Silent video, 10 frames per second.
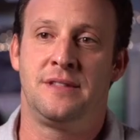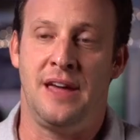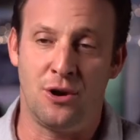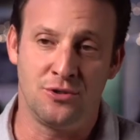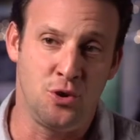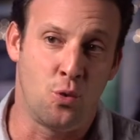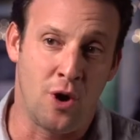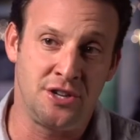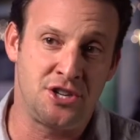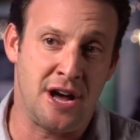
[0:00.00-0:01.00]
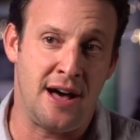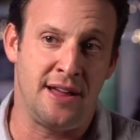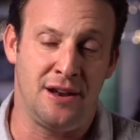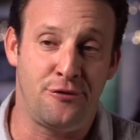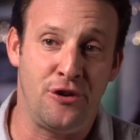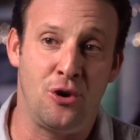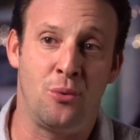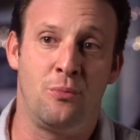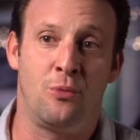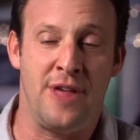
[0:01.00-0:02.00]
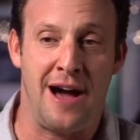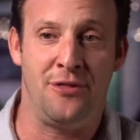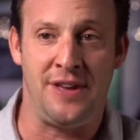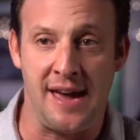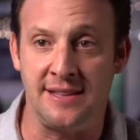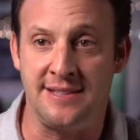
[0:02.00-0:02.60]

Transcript: they don't do one shot in a film without the